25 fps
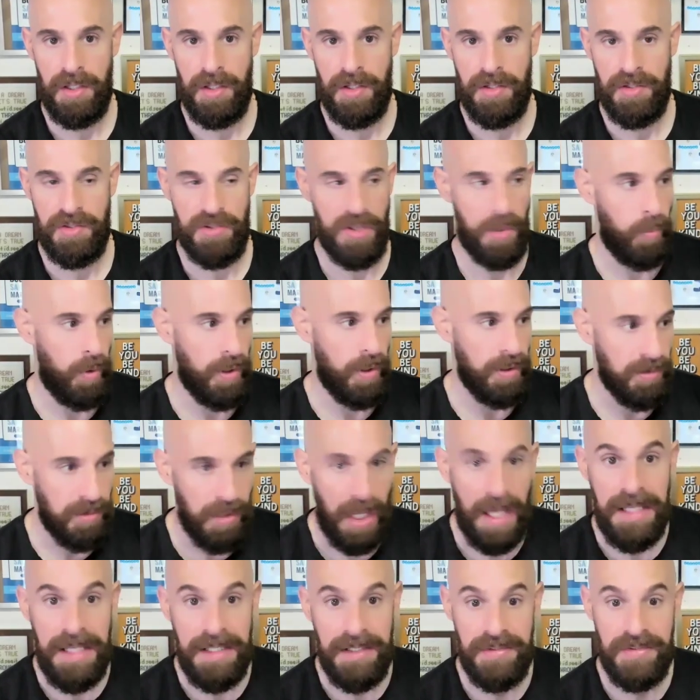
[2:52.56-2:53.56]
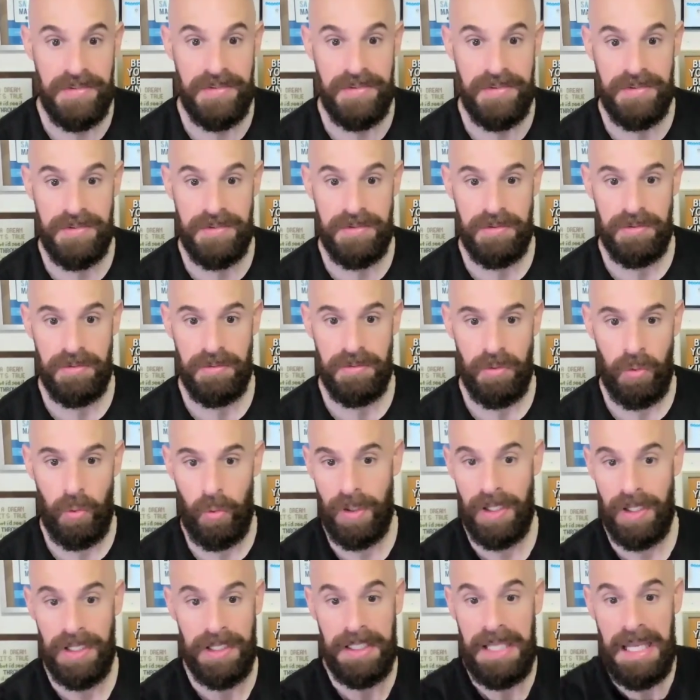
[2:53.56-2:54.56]
Someone likes
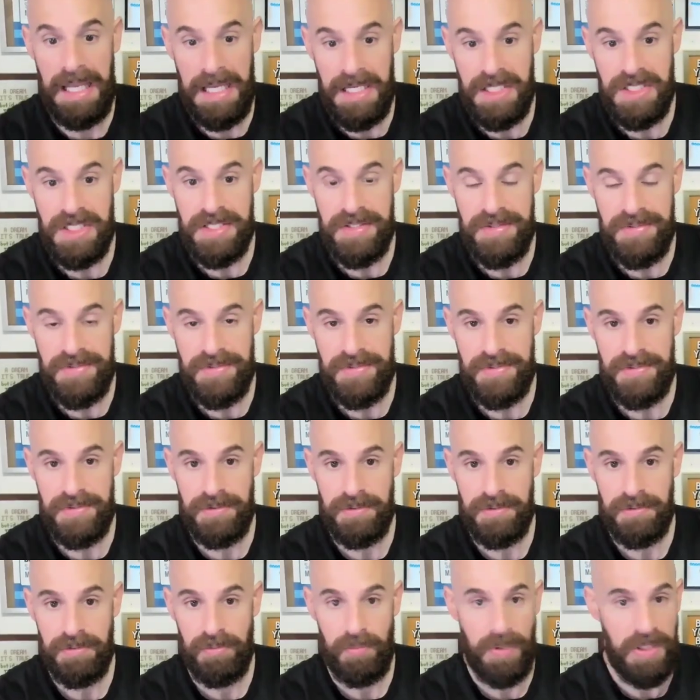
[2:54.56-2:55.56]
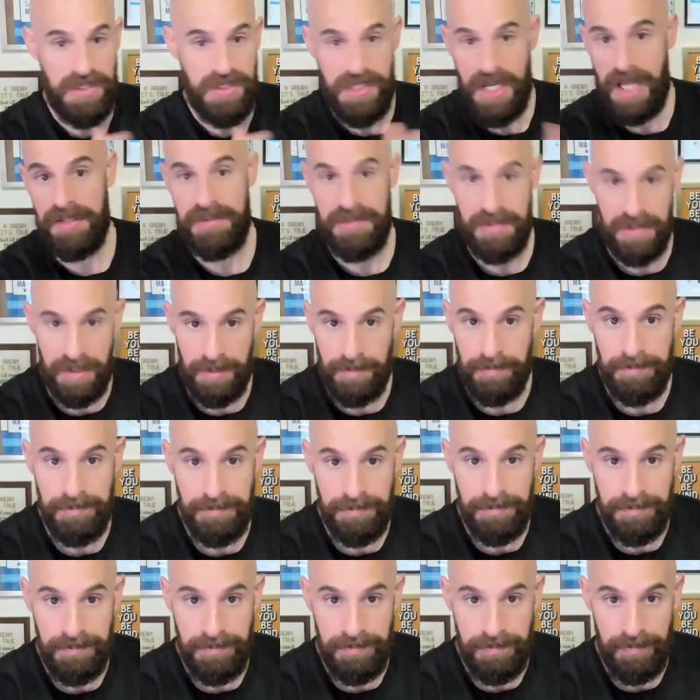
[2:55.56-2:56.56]
or engages, reach out to them.
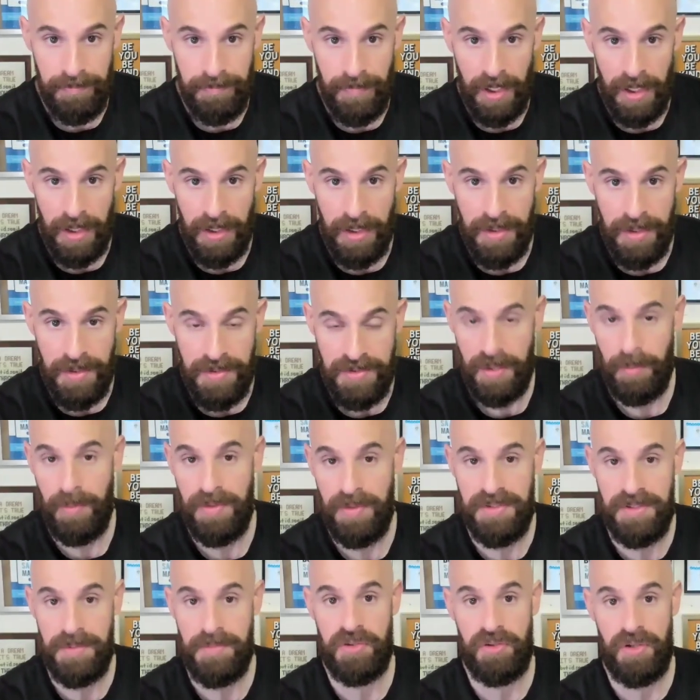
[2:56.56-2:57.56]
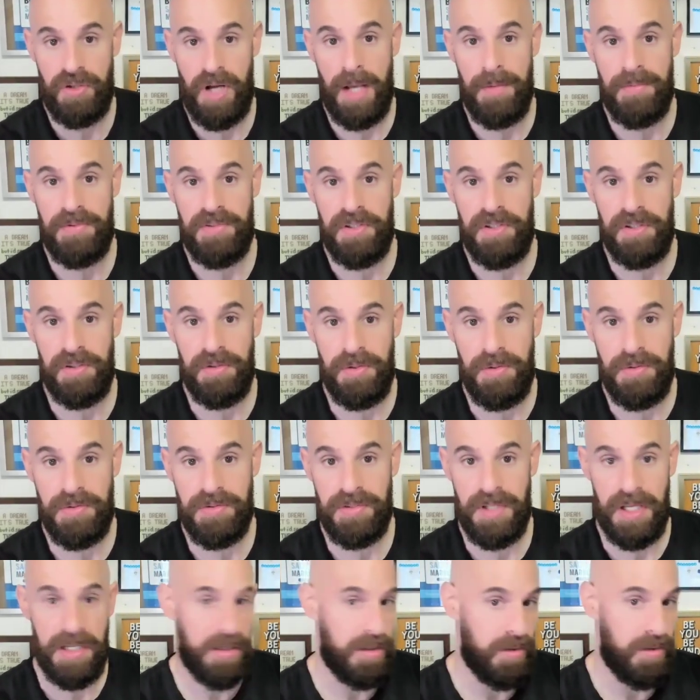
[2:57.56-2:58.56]
Someone subscribes to your
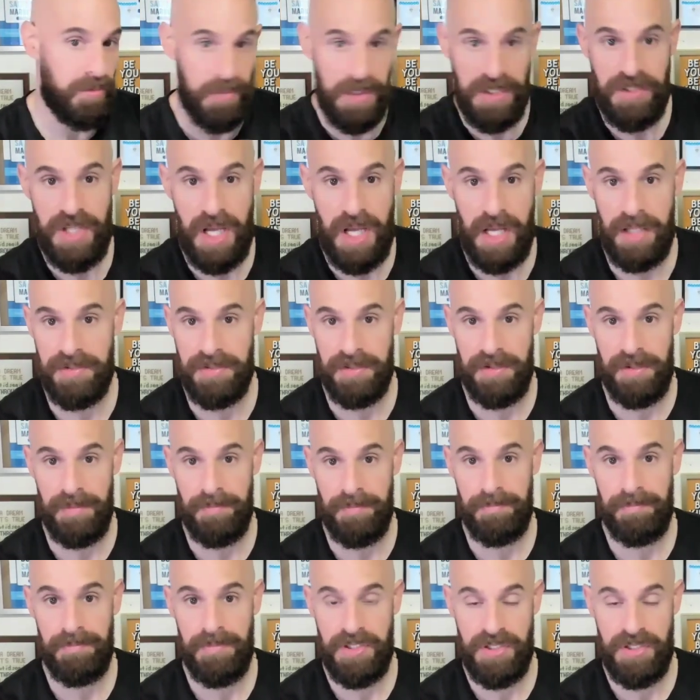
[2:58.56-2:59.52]
newsletter, reach out to them.